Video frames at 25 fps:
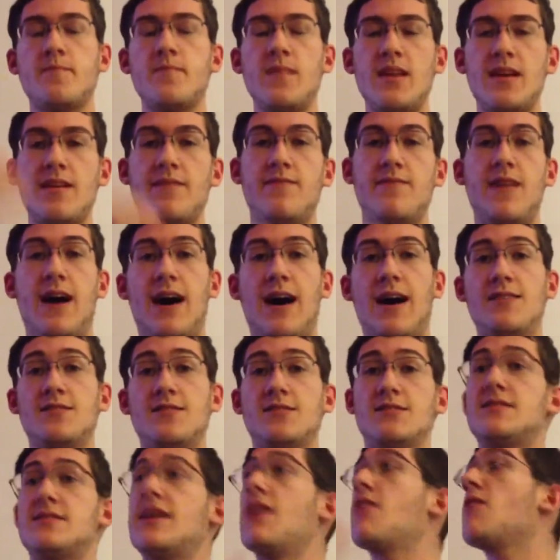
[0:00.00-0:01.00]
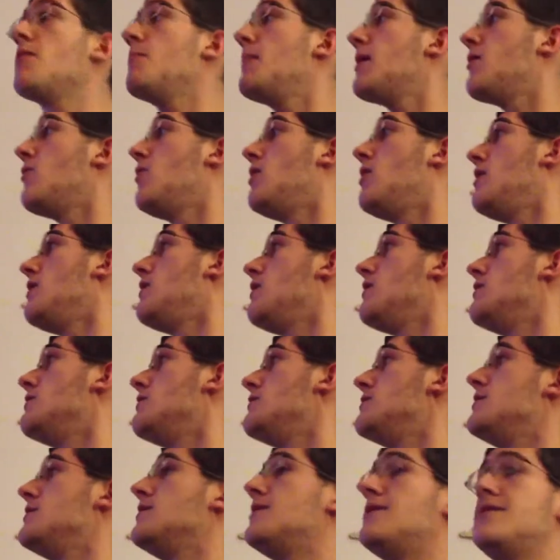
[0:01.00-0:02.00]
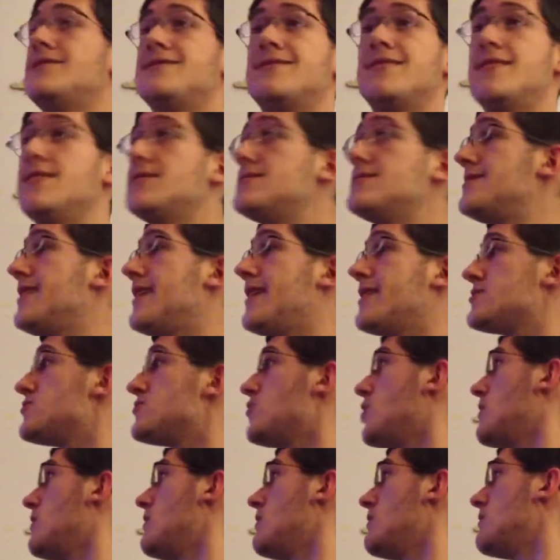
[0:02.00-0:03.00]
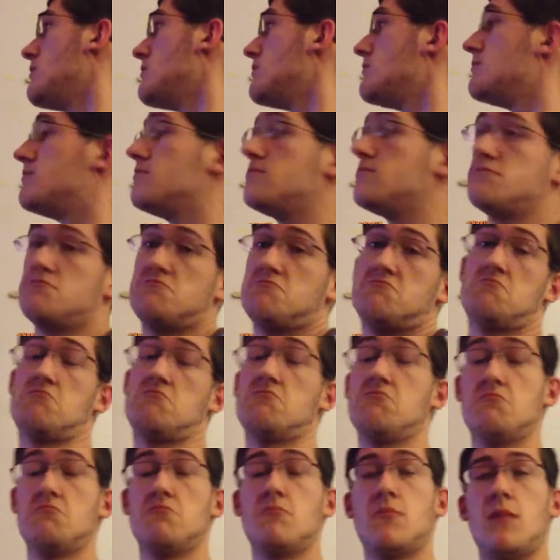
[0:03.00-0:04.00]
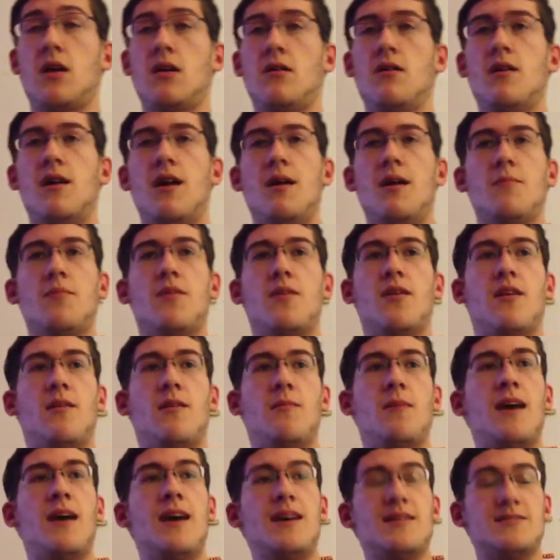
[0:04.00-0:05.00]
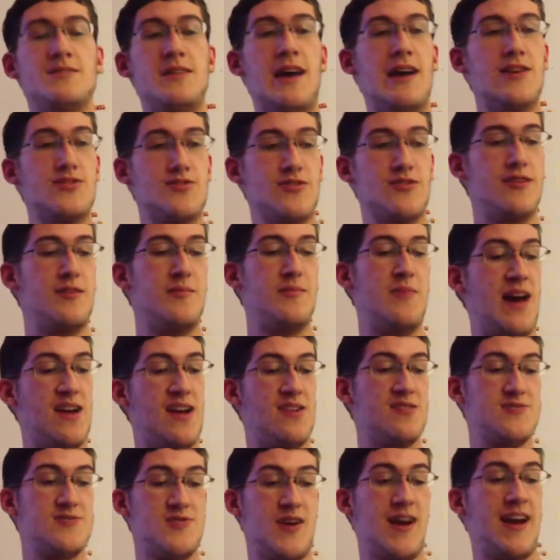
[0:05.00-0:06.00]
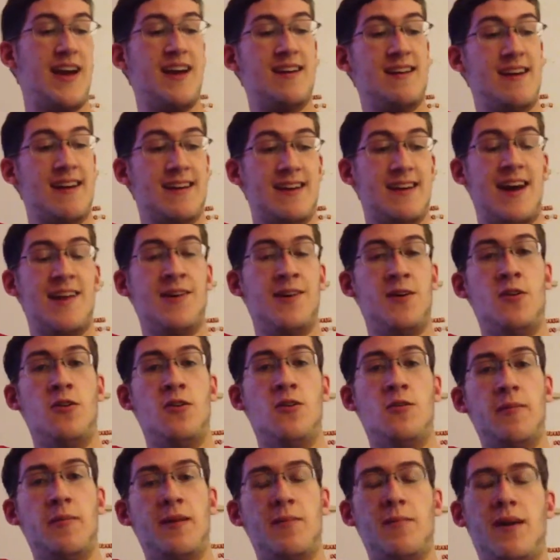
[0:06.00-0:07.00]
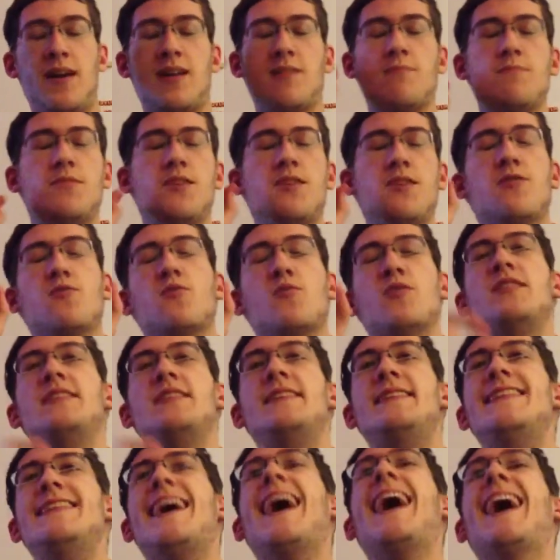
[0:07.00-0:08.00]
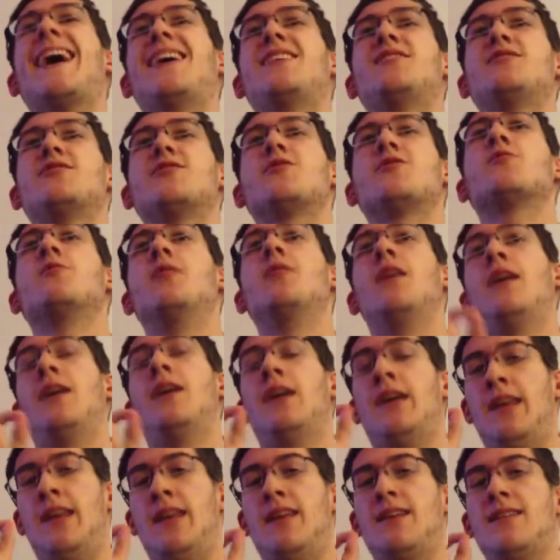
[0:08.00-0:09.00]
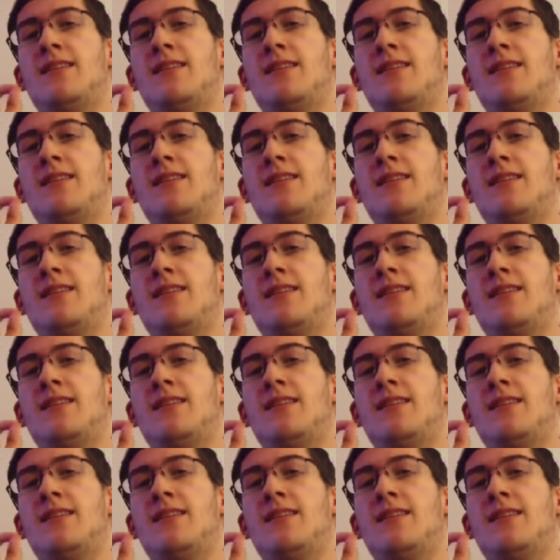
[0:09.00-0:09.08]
If not, just stare at my wall. It's a nice wall. But so naturally the battery drained. I got home and my computer would not turn on.